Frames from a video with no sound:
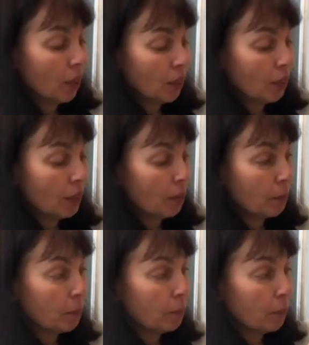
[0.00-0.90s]
the
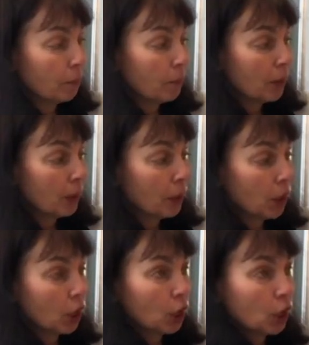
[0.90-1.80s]

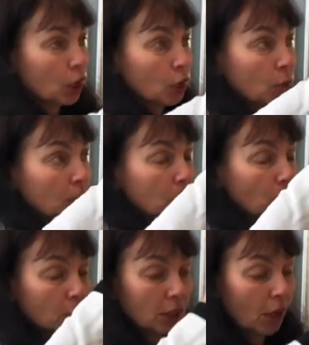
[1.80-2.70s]
human
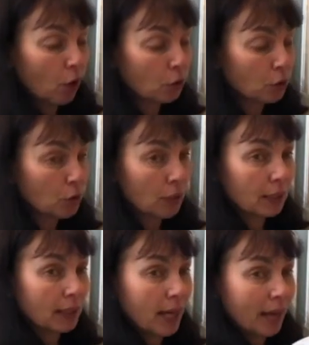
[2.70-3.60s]
body onto the
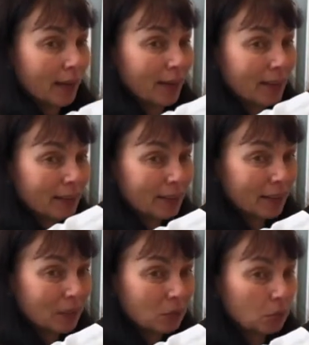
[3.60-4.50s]
leg,
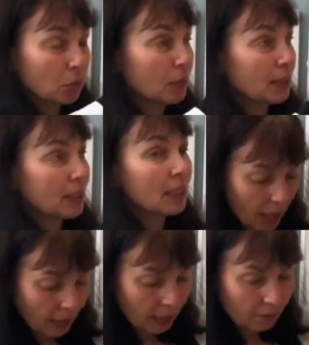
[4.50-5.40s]
we will see
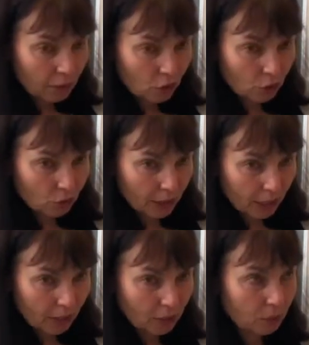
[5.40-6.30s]
that liver
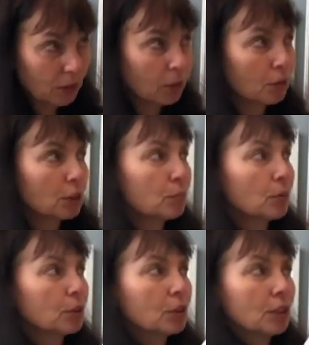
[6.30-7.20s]
3 will
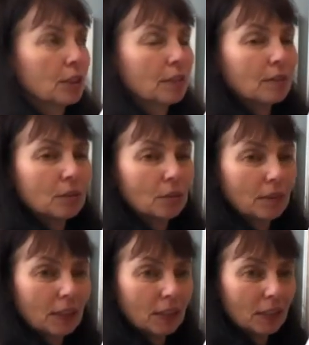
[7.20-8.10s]
correspond to the level
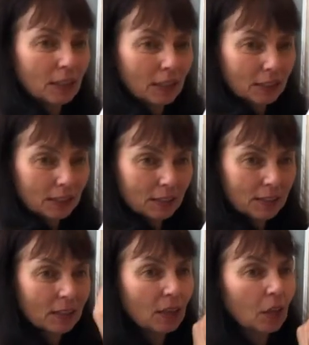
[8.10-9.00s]
of the eyes.
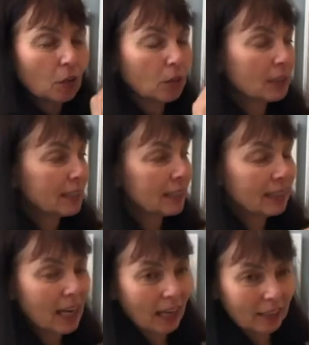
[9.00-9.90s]
Where is the
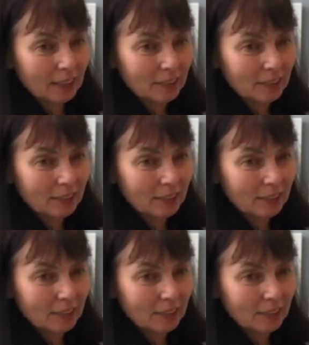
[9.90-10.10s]
neck?